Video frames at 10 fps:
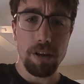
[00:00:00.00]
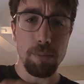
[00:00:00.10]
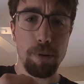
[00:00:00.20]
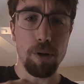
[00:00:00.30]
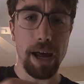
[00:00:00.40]

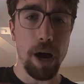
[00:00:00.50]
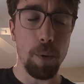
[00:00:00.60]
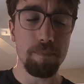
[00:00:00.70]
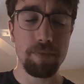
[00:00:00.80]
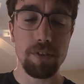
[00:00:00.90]
You pull it
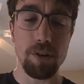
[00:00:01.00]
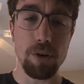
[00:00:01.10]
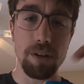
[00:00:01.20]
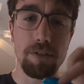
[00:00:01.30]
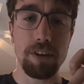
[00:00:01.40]
out, you
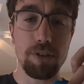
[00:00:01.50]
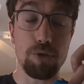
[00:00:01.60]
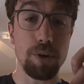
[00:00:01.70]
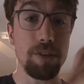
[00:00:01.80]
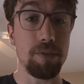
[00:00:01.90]
can stick
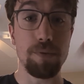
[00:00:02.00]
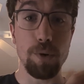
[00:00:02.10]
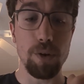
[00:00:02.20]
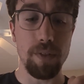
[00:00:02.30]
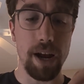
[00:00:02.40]
treats and
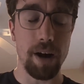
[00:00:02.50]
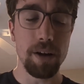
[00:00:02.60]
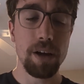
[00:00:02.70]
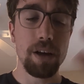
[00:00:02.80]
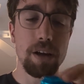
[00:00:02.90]
food in
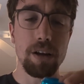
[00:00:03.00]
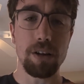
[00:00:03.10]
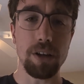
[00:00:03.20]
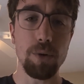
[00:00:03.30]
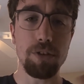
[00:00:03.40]
there,
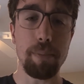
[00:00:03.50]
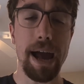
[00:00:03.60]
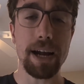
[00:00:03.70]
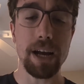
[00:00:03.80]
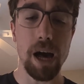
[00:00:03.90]
close it
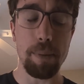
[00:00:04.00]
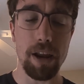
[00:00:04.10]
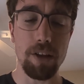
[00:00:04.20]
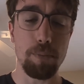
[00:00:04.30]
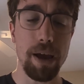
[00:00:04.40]
back up,
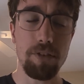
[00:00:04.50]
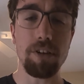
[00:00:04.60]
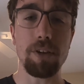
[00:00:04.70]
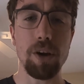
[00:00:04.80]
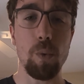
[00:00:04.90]
and it's
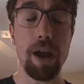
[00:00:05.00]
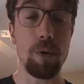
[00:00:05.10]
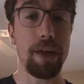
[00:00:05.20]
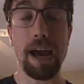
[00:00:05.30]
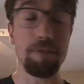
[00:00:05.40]
basically a way
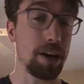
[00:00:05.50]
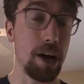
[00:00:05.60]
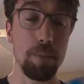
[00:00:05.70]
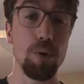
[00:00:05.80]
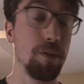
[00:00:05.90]
where they have to
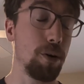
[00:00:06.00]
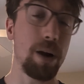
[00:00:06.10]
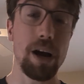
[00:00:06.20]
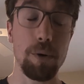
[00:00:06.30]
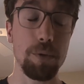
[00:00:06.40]
kind of move it
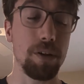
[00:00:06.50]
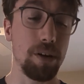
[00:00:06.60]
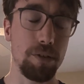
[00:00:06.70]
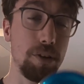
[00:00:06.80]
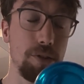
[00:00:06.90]
around
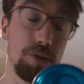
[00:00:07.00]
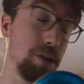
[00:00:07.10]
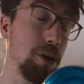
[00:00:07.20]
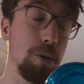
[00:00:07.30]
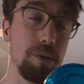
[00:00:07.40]

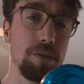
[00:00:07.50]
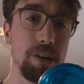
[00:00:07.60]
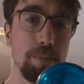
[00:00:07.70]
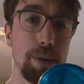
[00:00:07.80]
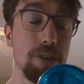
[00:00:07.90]

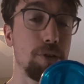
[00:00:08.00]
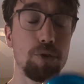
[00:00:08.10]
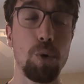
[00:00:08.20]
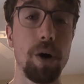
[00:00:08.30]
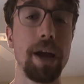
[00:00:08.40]
the puzzle
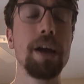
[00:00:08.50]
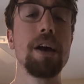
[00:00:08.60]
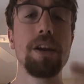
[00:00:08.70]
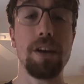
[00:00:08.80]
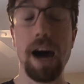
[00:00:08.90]
toy,
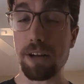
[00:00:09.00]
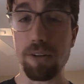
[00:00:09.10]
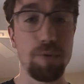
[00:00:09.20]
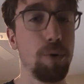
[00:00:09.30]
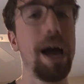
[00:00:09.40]
knock
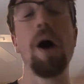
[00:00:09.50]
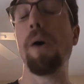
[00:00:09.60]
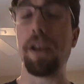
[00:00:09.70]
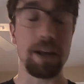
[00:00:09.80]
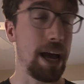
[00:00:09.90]
the food
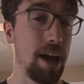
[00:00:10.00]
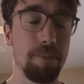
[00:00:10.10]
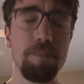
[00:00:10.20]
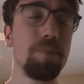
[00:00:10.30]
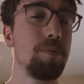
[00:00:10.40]
out, and
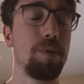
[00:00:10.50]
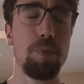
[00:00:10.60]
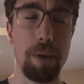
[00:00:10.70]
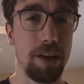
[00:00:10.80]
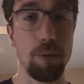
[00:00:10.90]
again,
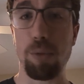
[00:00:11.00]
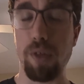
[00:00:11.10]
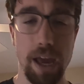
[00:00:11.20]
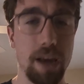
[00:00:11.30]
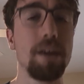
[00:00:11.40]
make them
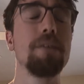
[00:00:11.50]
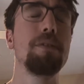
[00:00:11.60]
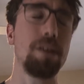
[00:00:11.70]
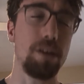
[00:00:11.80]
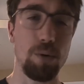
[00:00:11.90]
think,
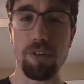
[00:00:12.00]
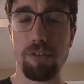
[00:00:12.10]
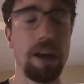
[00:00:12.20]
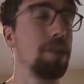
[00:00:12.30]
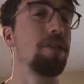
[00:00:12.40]
use their
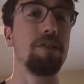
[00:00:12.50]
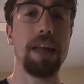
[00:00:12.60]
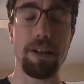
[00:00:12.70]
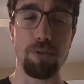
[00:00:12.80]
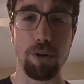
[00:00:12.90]
senses,
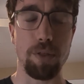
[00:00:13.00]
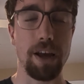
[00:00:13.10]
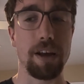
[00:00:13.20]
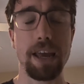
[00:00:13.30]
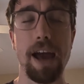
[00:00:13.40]
that sort of
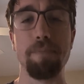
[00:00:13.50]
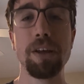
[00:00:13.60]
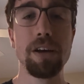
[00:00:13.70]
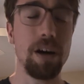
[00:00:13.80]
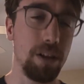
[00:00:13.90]
thing.
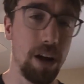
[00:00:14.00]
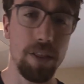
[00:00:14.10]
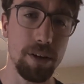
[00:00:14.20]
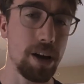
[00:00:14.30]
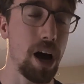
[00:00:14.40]
Again, a lot
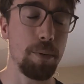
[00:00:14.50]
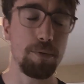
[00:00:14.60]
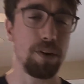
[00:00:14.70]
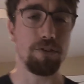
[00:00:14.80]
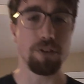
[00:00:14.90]
of the common
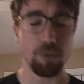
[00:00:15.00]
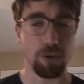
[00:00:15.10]
features